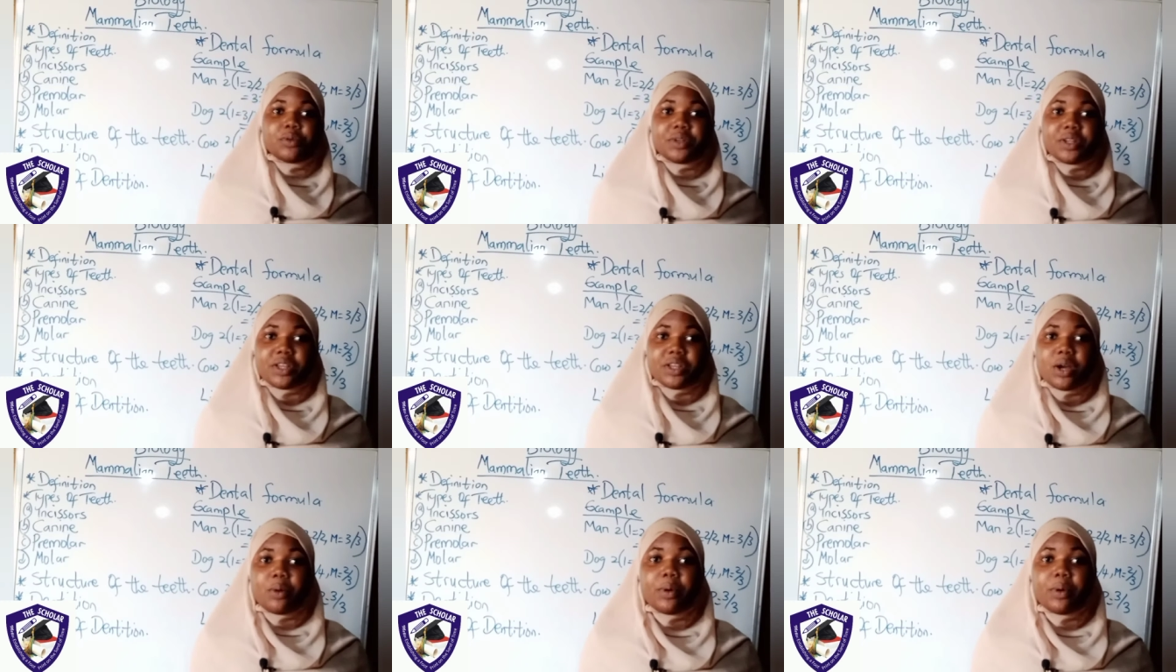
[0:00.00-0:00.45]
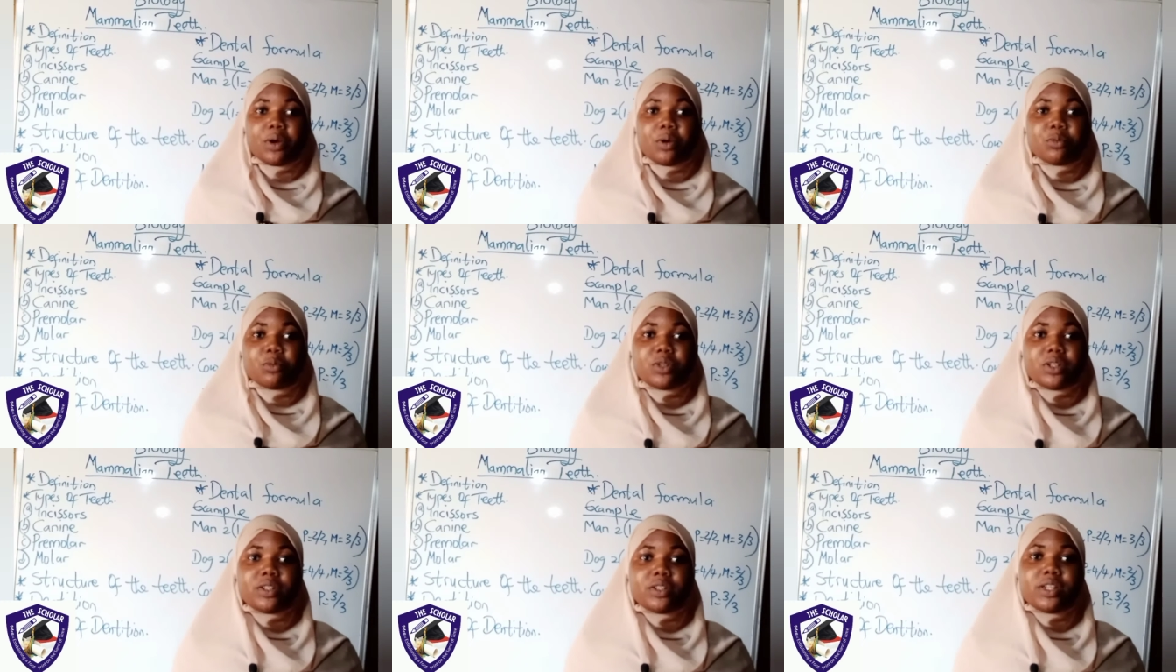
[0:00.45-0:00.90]
Good day and
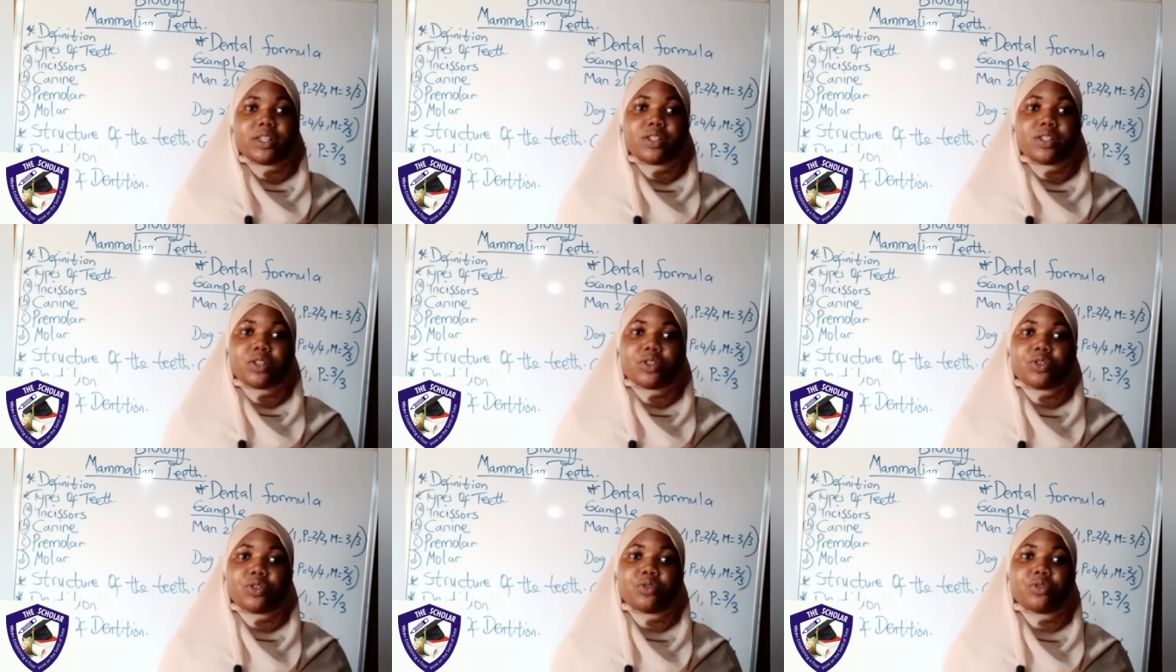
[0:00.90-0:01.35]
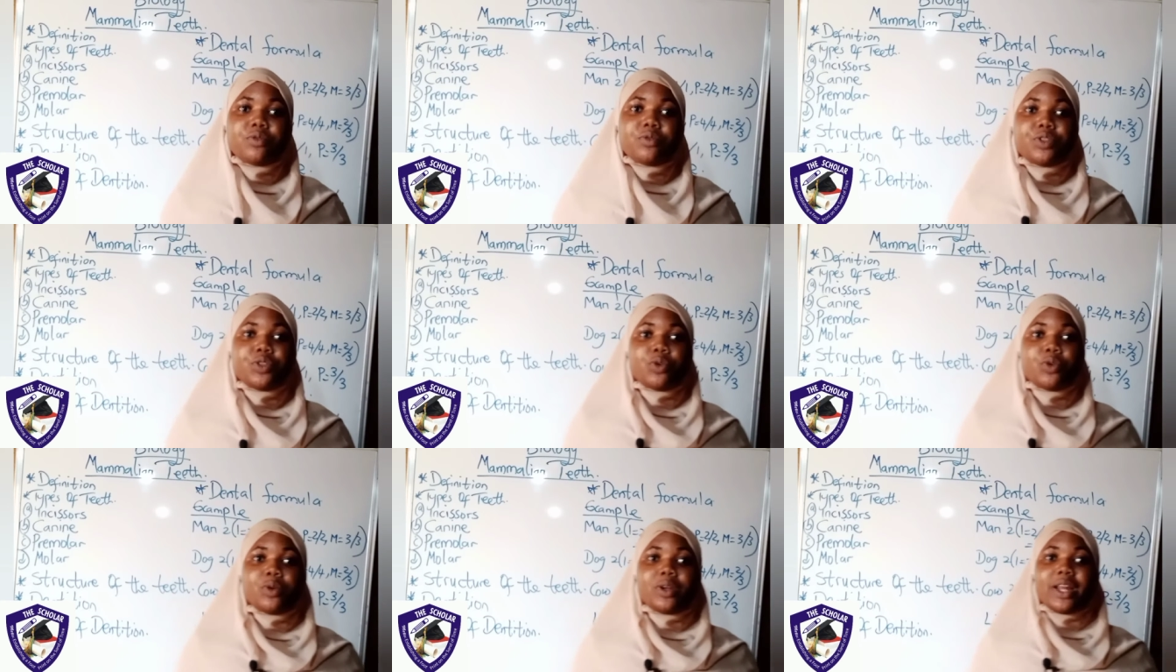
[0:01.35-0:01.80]
welcome to another section of
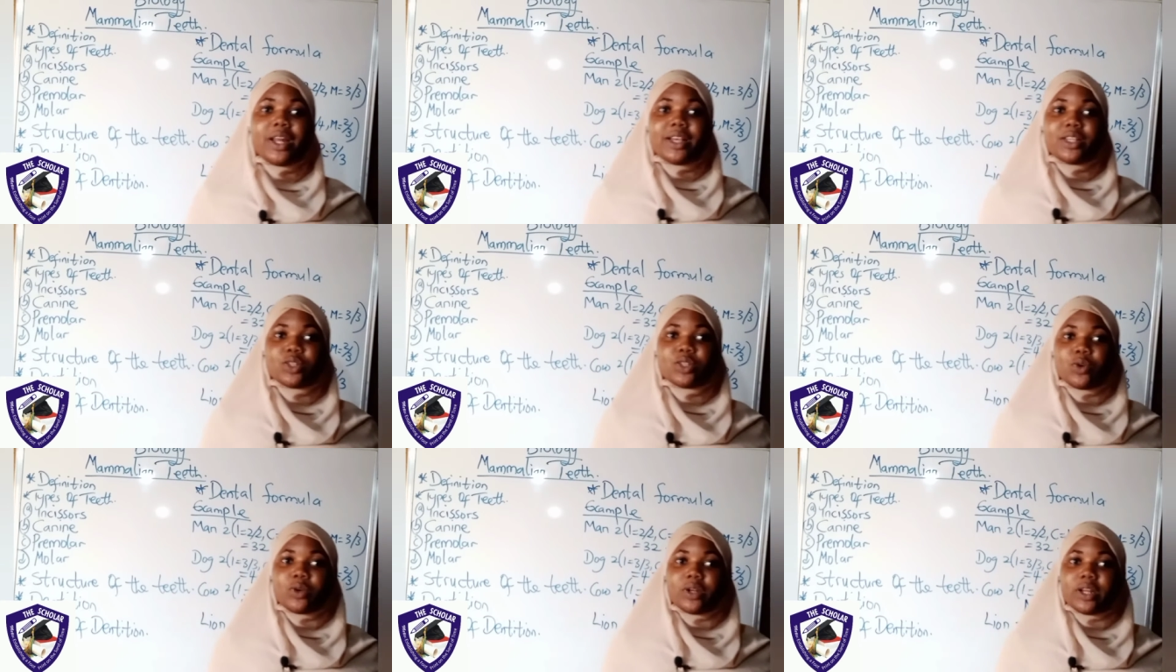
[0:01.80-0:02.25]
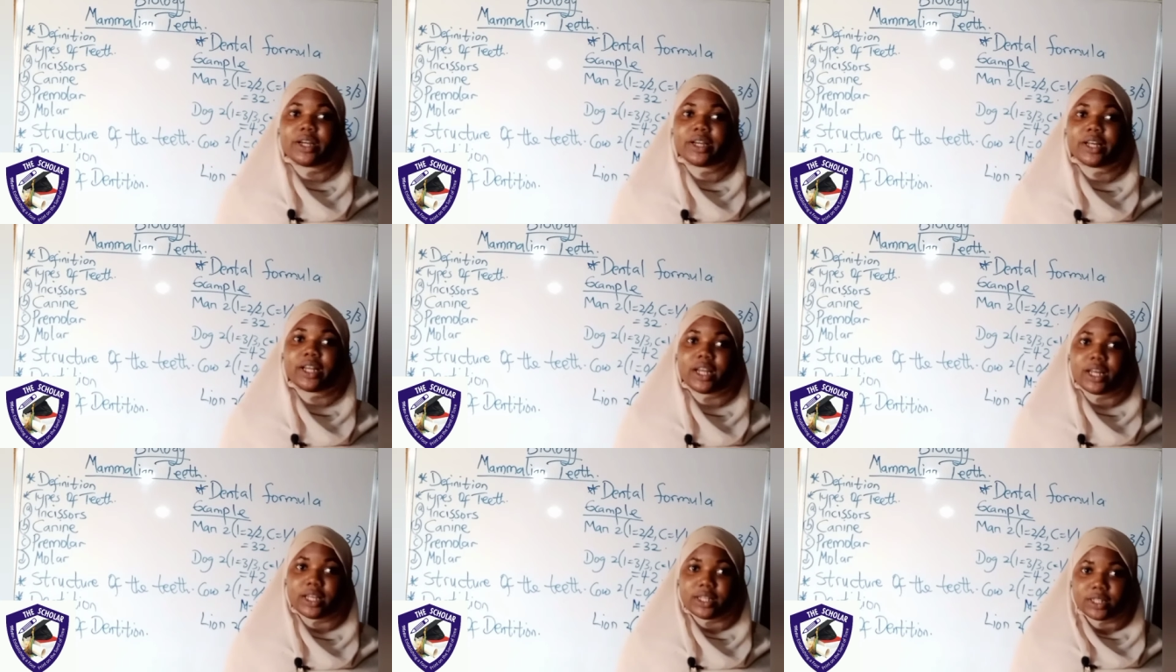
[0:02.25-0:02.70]
the online scholar
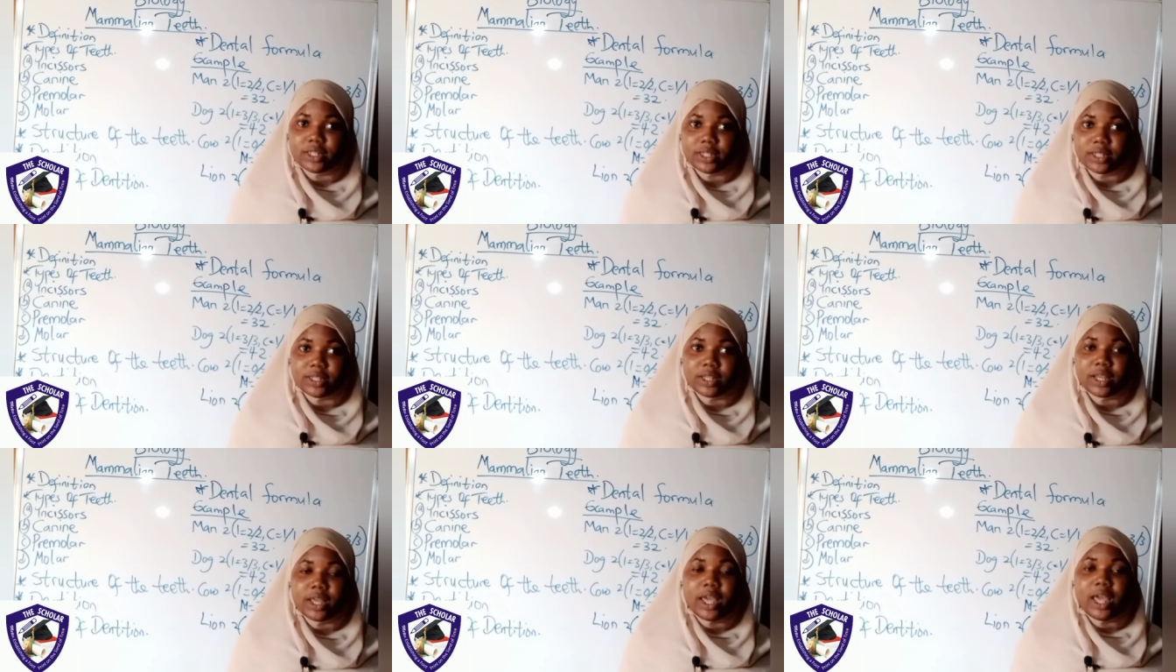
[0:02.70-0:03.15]
class.